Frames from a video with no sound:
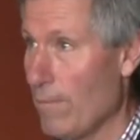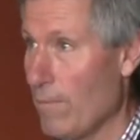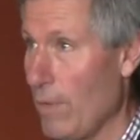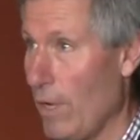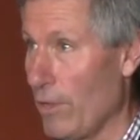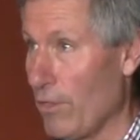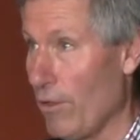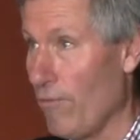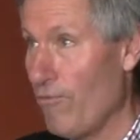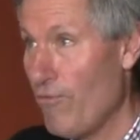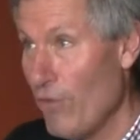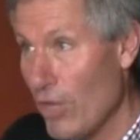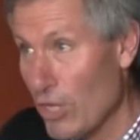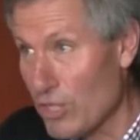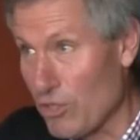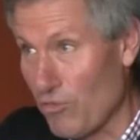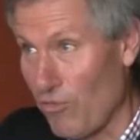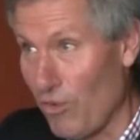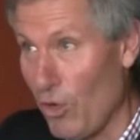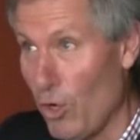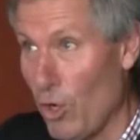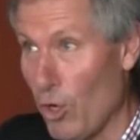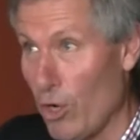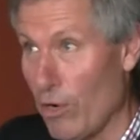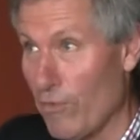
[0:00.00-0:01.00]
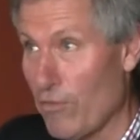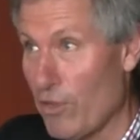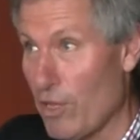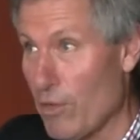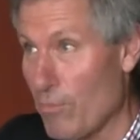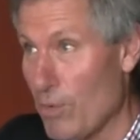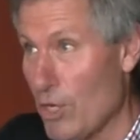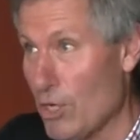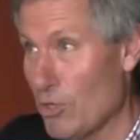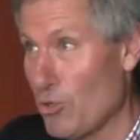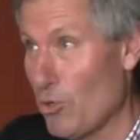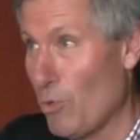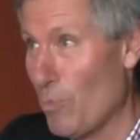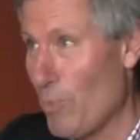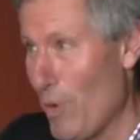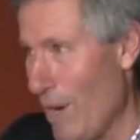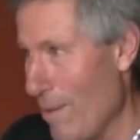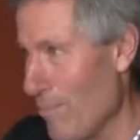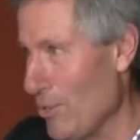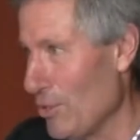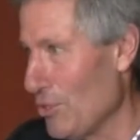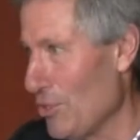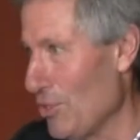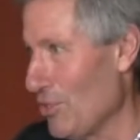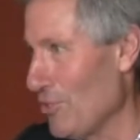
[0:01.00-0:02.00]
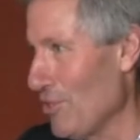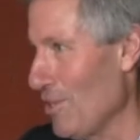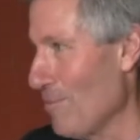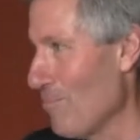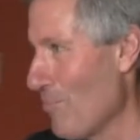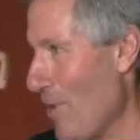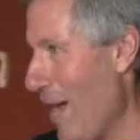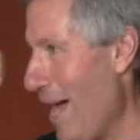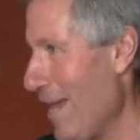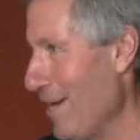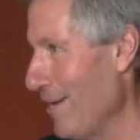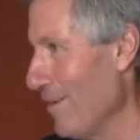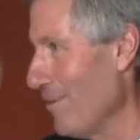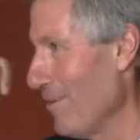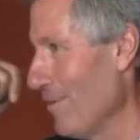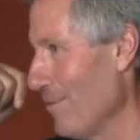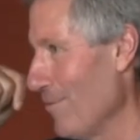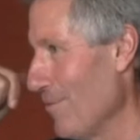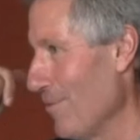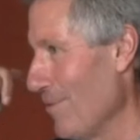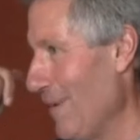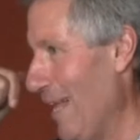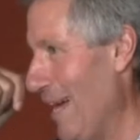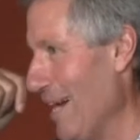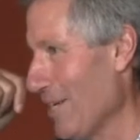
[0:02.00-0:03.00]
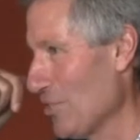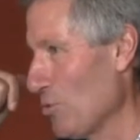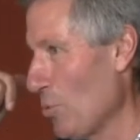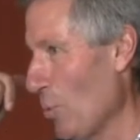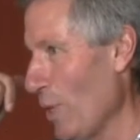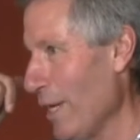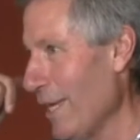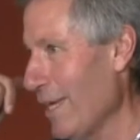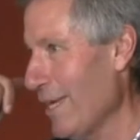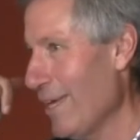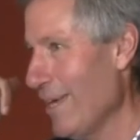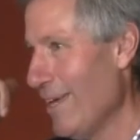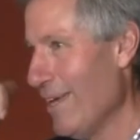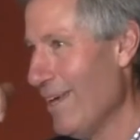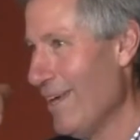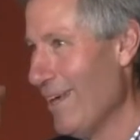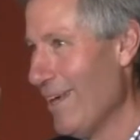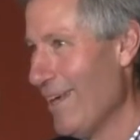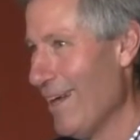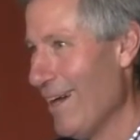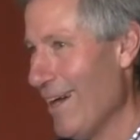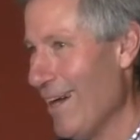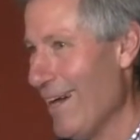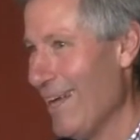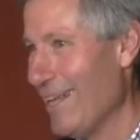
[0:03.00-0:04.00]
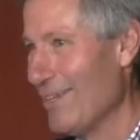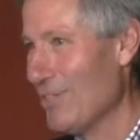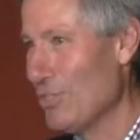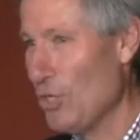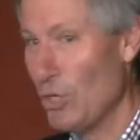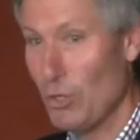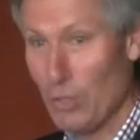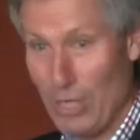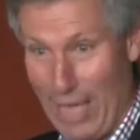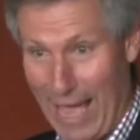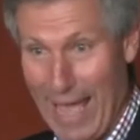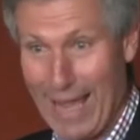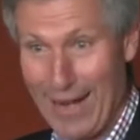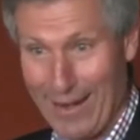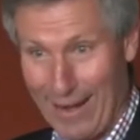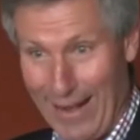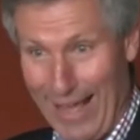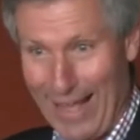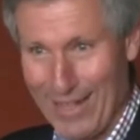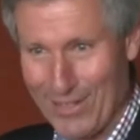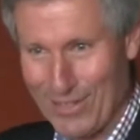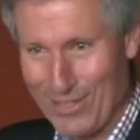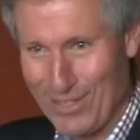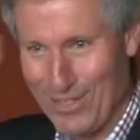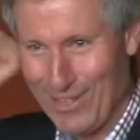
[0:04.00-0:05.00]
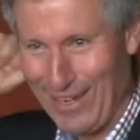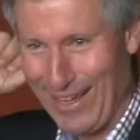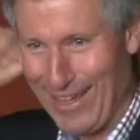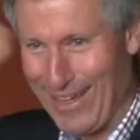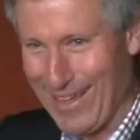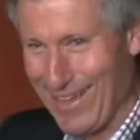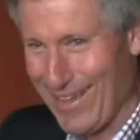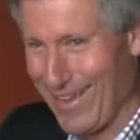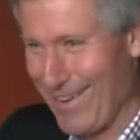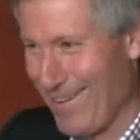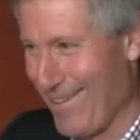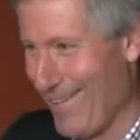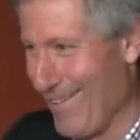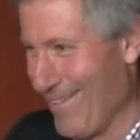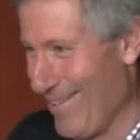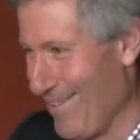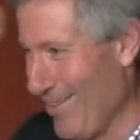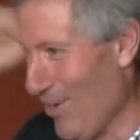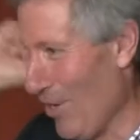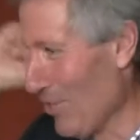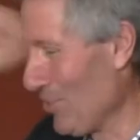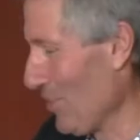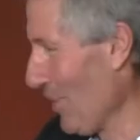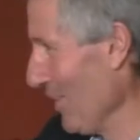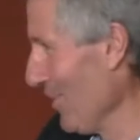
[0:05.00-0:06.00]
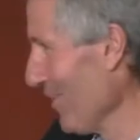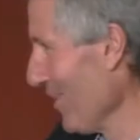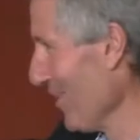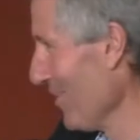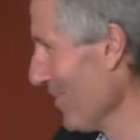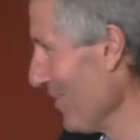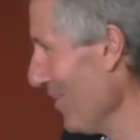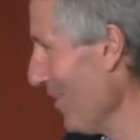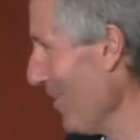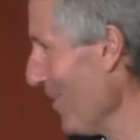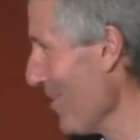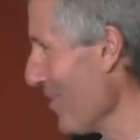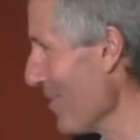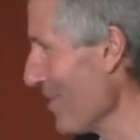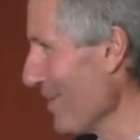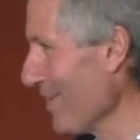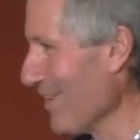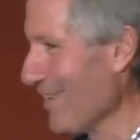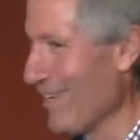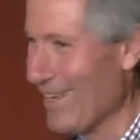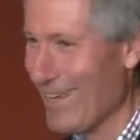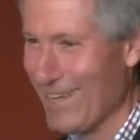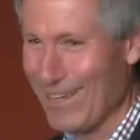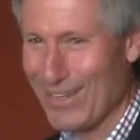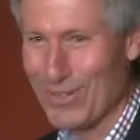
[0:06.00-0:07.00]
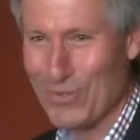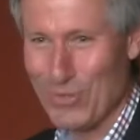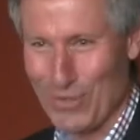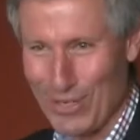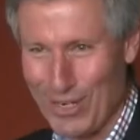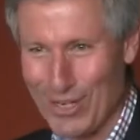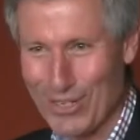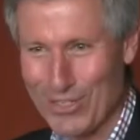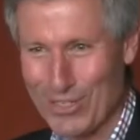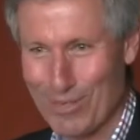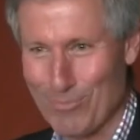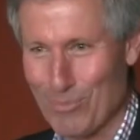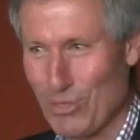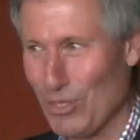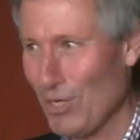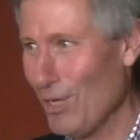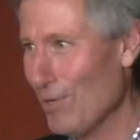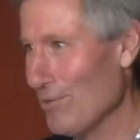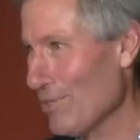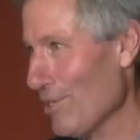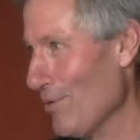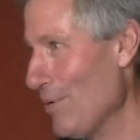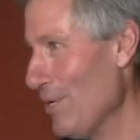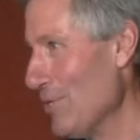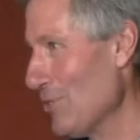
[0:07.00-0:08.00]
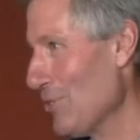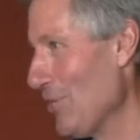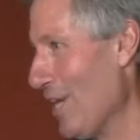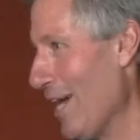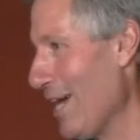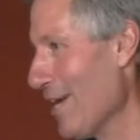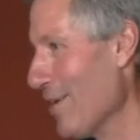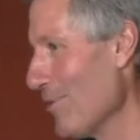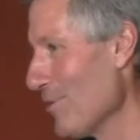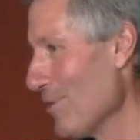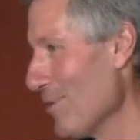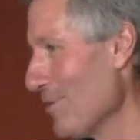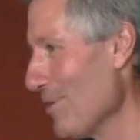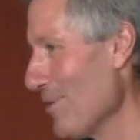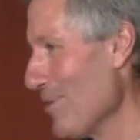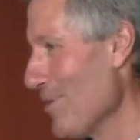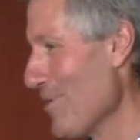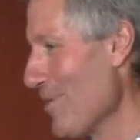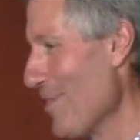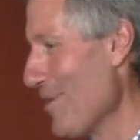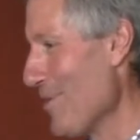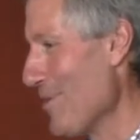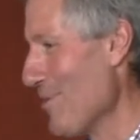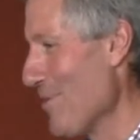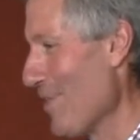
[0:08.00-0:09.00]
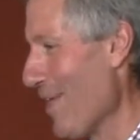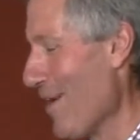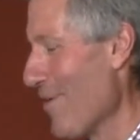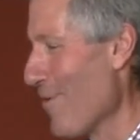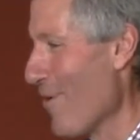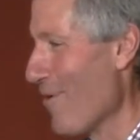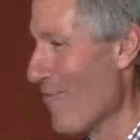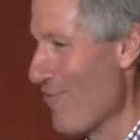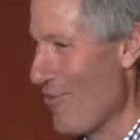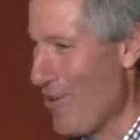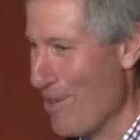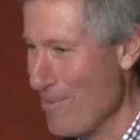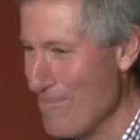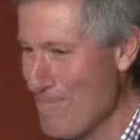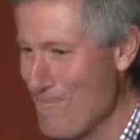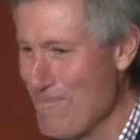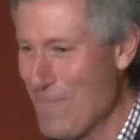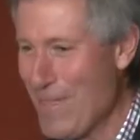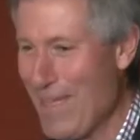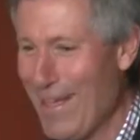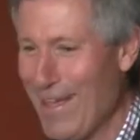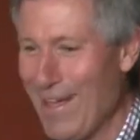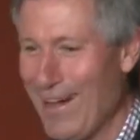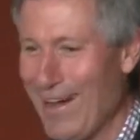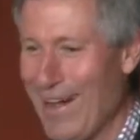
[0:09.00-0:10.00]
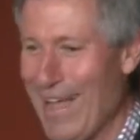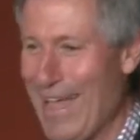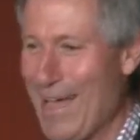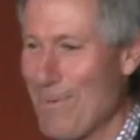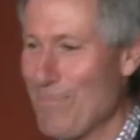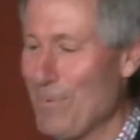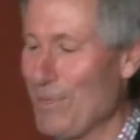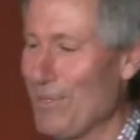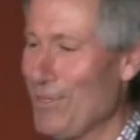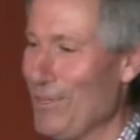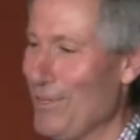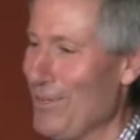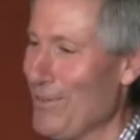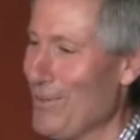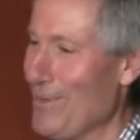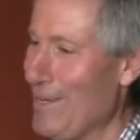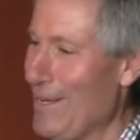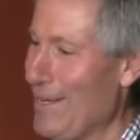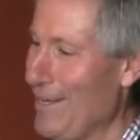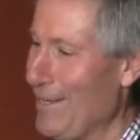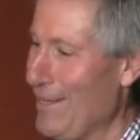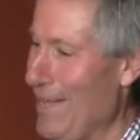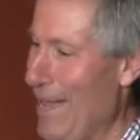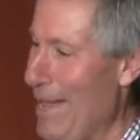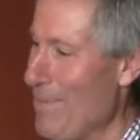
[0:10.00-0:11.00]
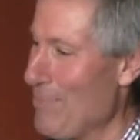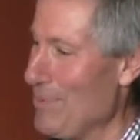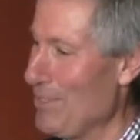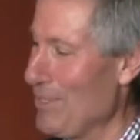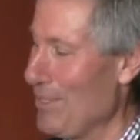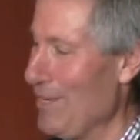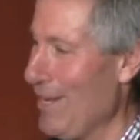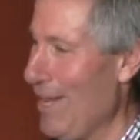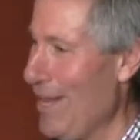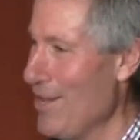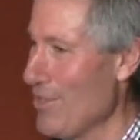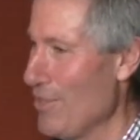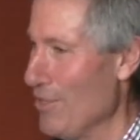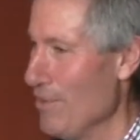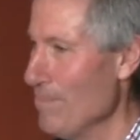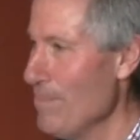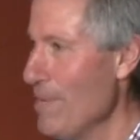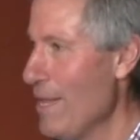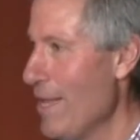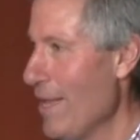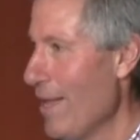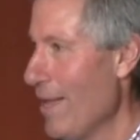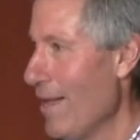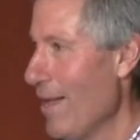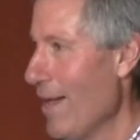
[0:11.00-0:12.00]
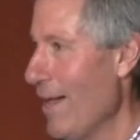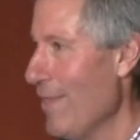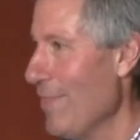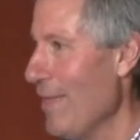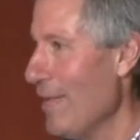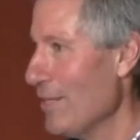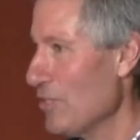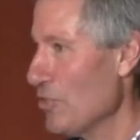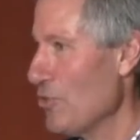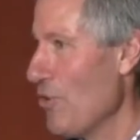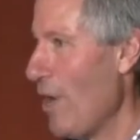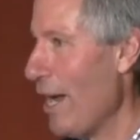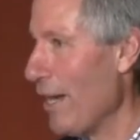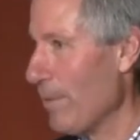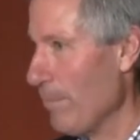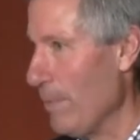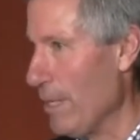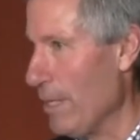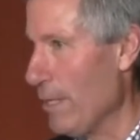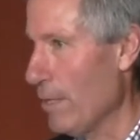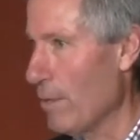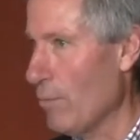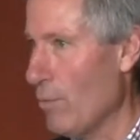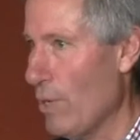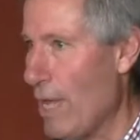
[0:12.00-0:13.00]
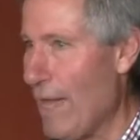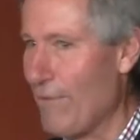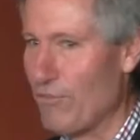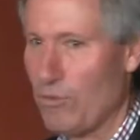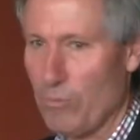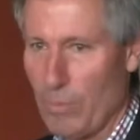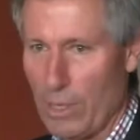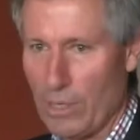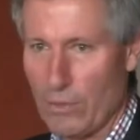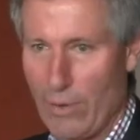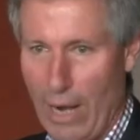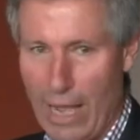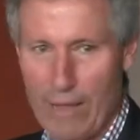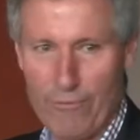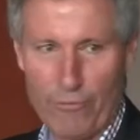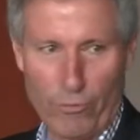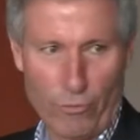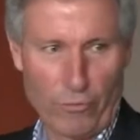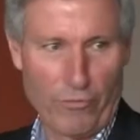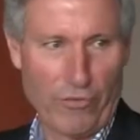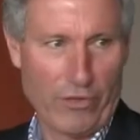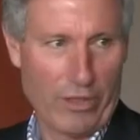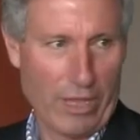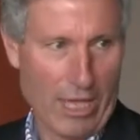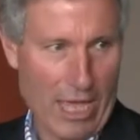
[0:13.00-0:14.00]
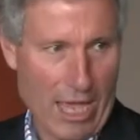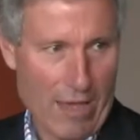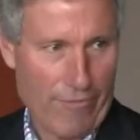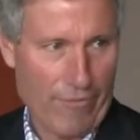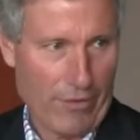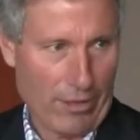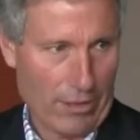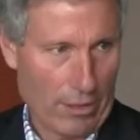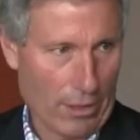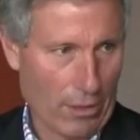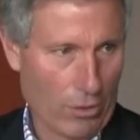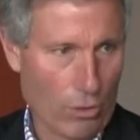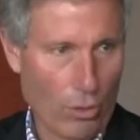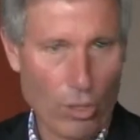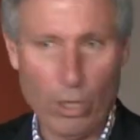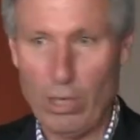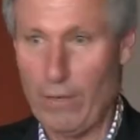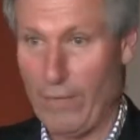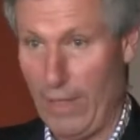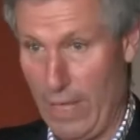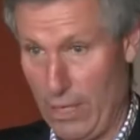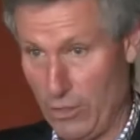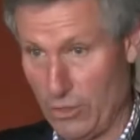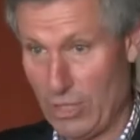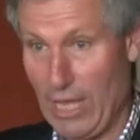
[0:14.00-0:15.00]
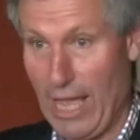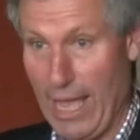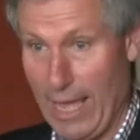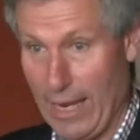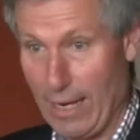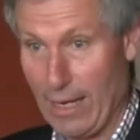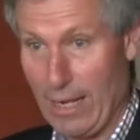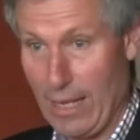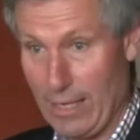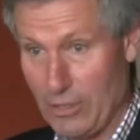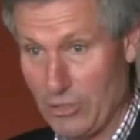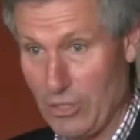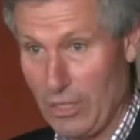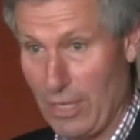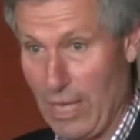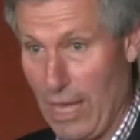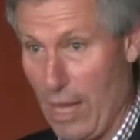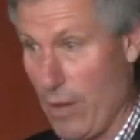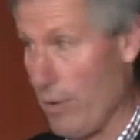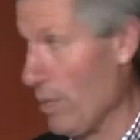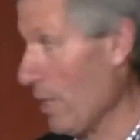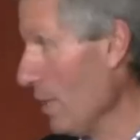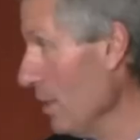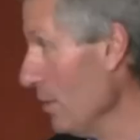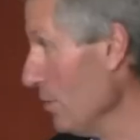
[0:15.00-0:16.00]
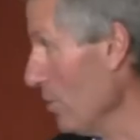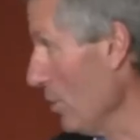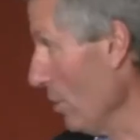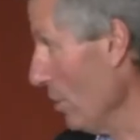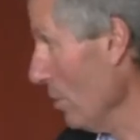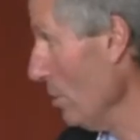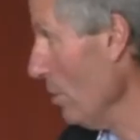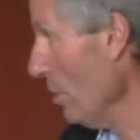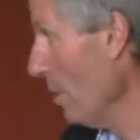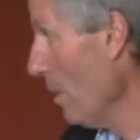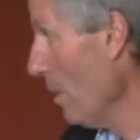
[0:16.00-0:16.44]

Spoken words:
on the first floor of commercial premises in Braddon last week, and two candidates knocked on the door and introduced themselves. I won't say who they were from. I happen to know them. And that struck me that we have to be grateful for the effort that all of those candidates are going into,